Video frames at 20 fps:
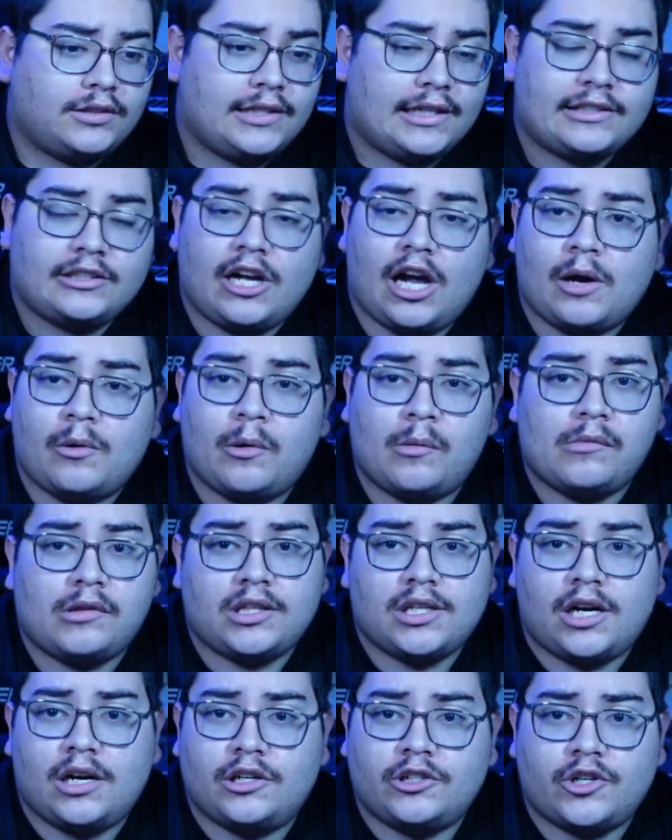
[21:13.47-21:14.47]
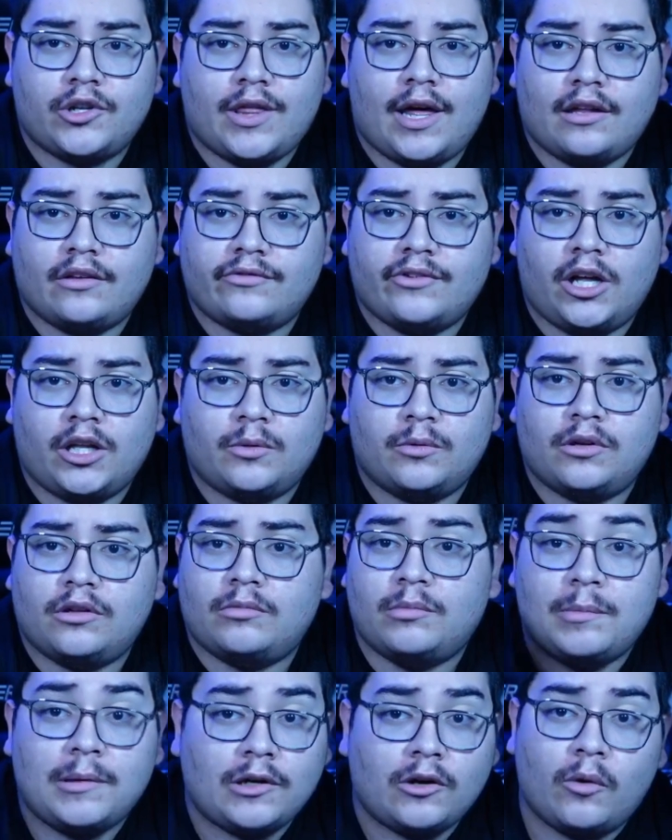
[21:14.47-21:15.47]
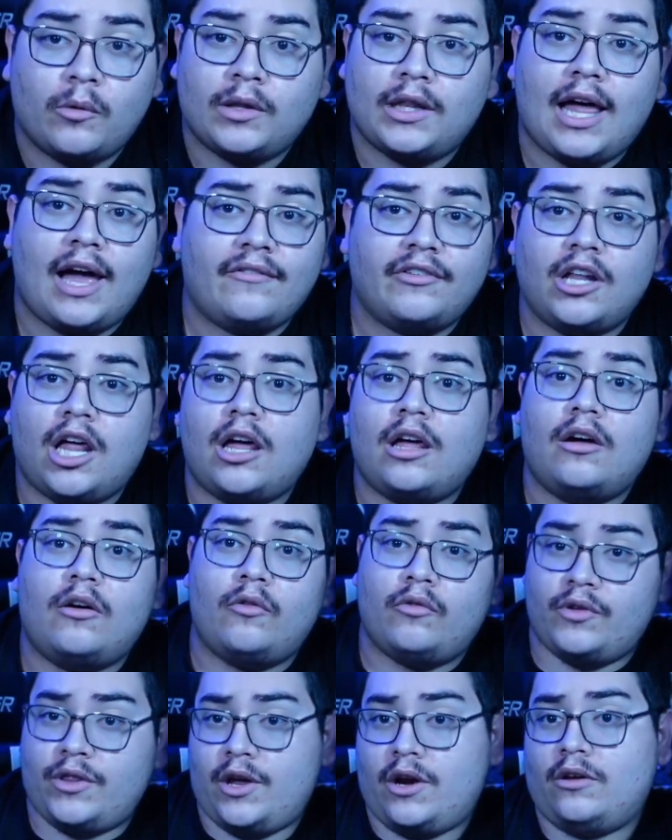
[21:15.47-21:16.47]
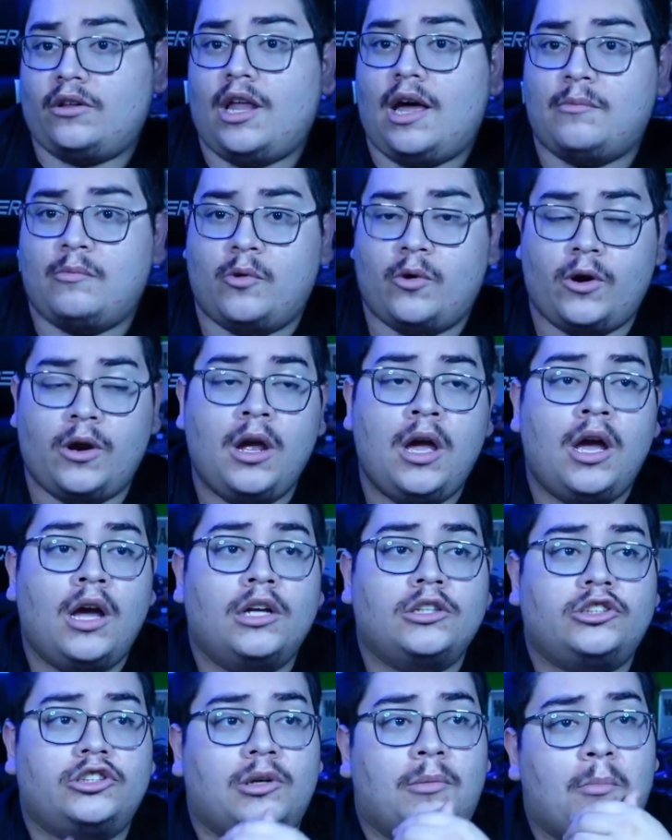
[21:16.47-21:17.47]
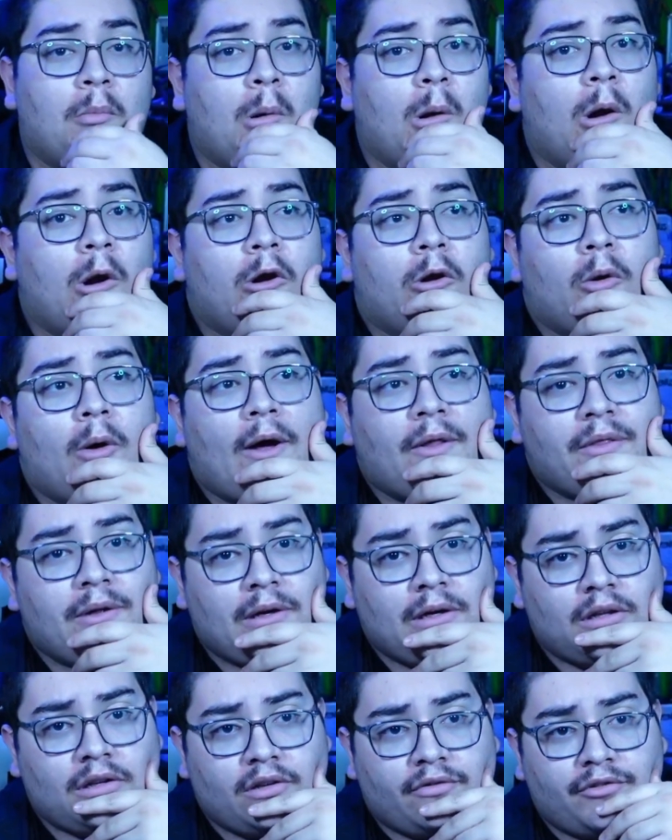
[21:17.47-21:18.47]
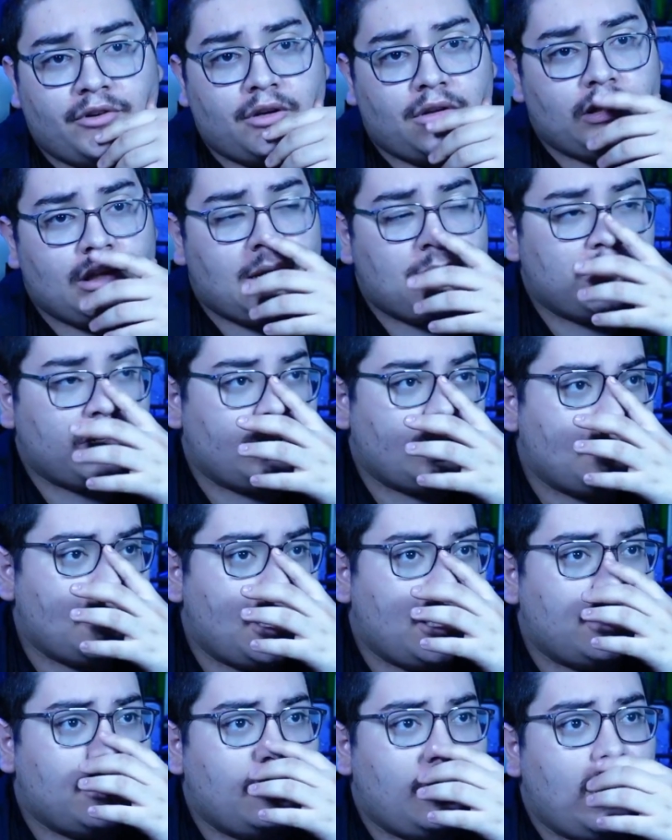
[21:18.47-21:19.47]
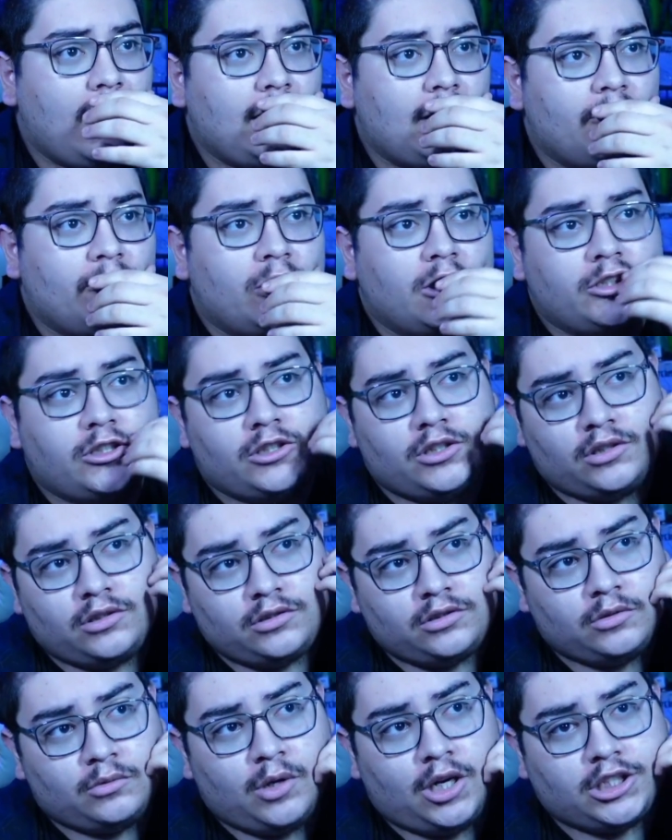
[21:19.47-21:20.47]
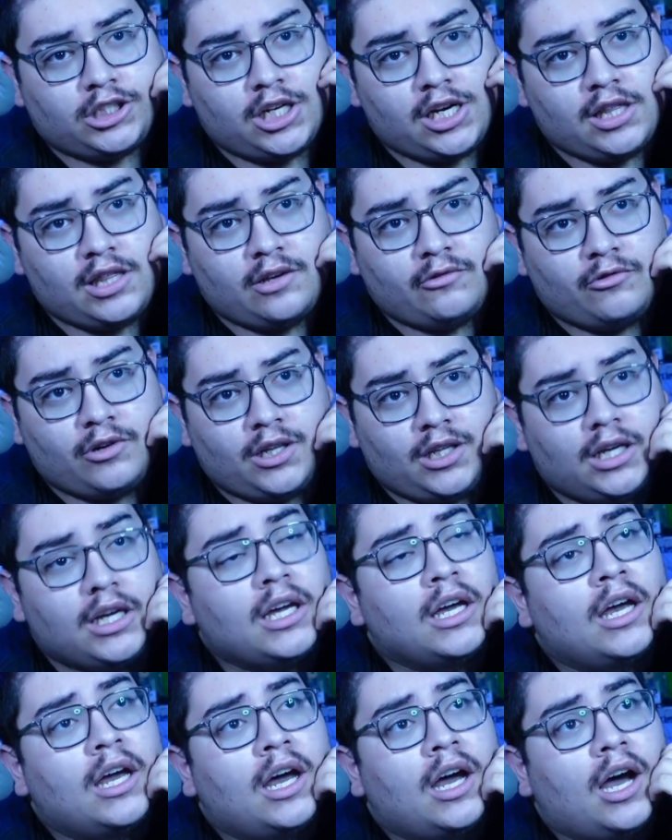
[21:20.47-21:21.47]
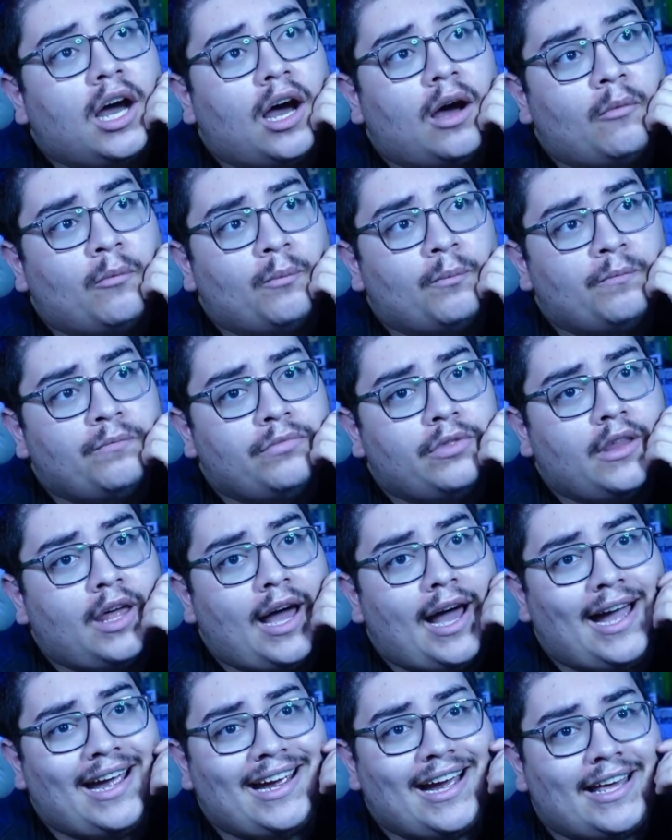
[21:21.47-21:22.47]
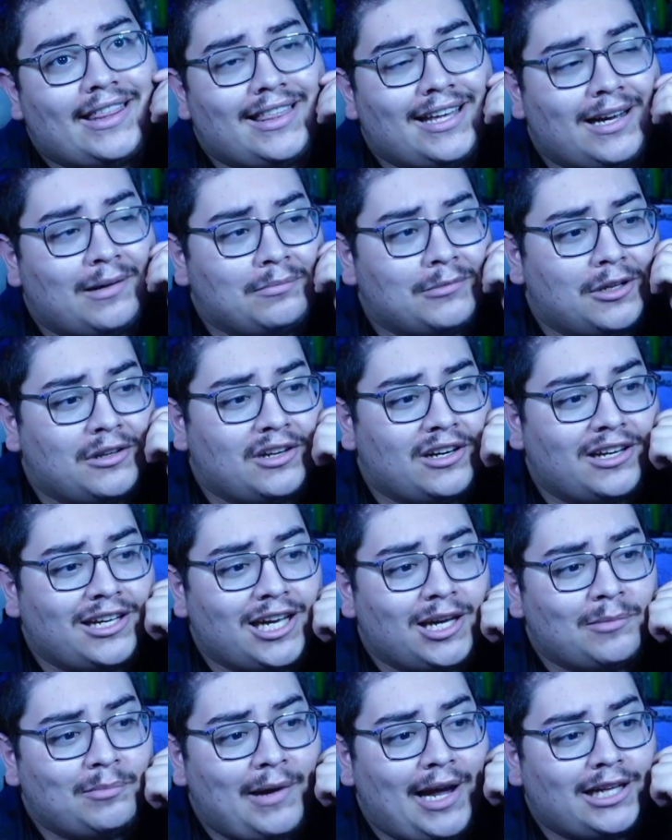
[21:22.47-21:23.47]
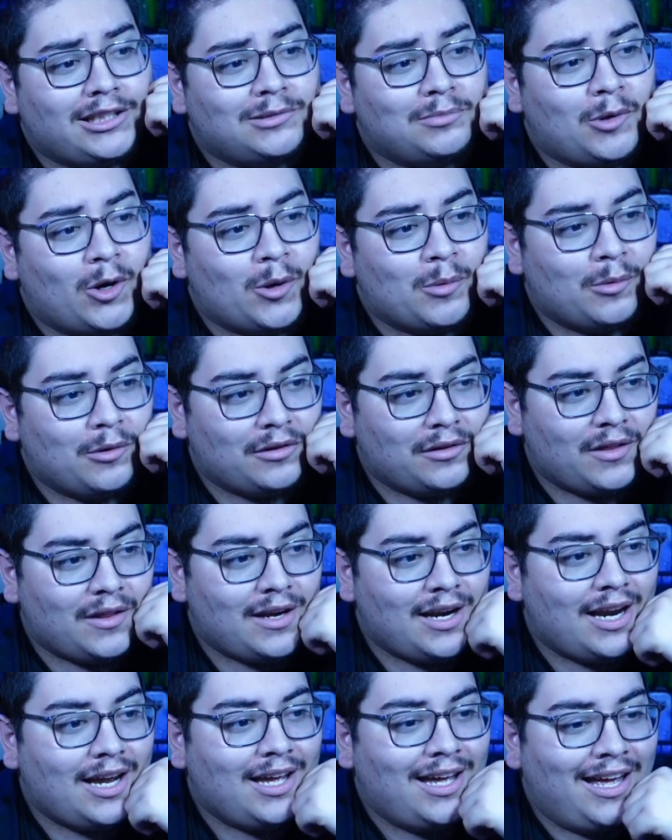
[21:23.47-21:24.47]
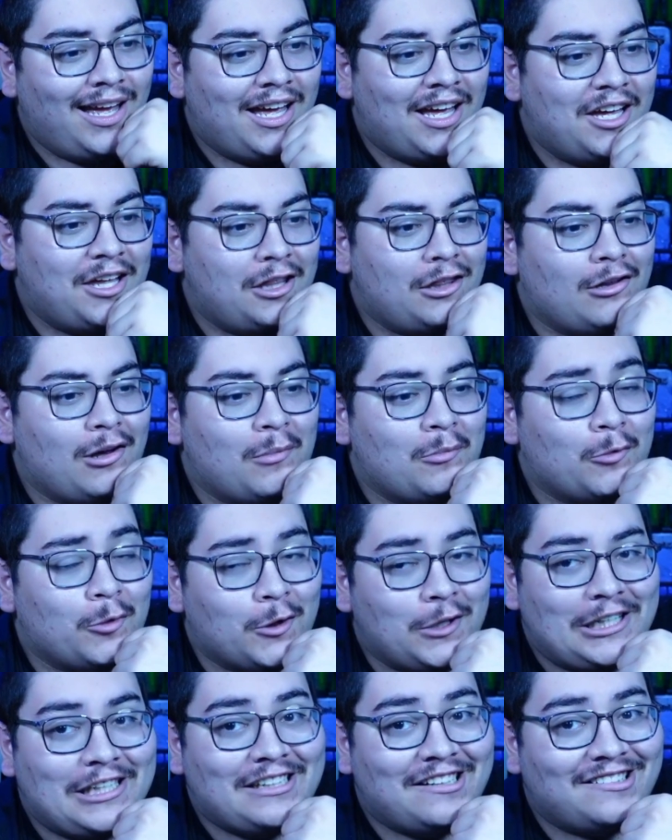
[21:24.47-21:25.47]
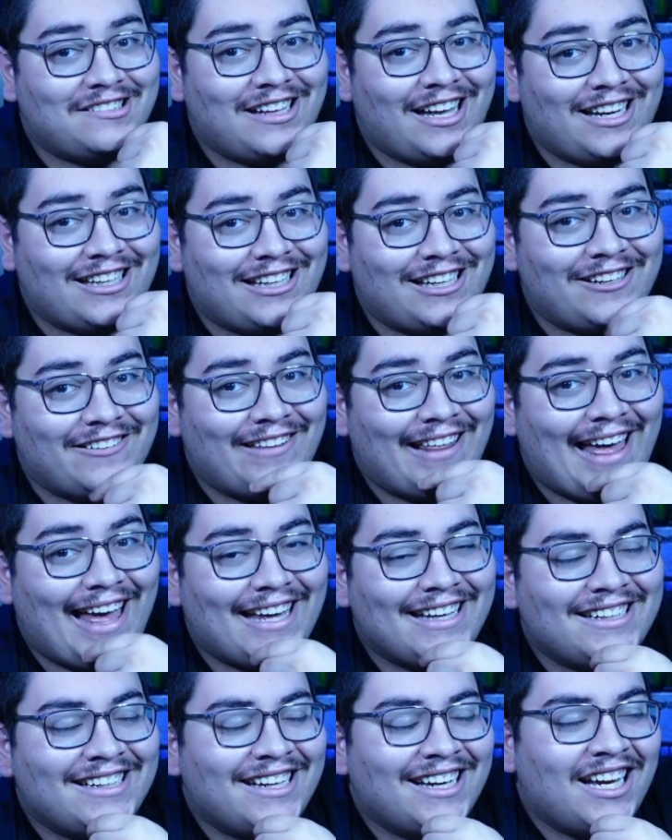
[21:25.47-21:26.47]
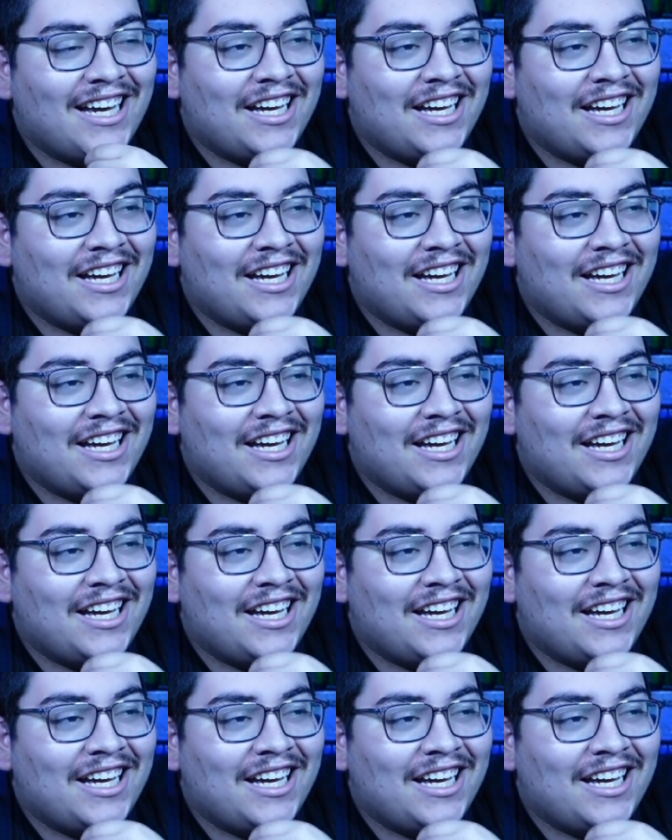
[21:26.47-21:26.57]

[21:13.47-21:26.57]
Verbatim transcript: TikTok, we're almost at one hundred thousand followers. We've been going live a lot over there, a lot more. Tomorrow, I think, is the first time since I'm not in any rush to, to watch anything, really. Um, I, I think I'm just going to kick back tomorrow most of the day, so I'm really excited to do that.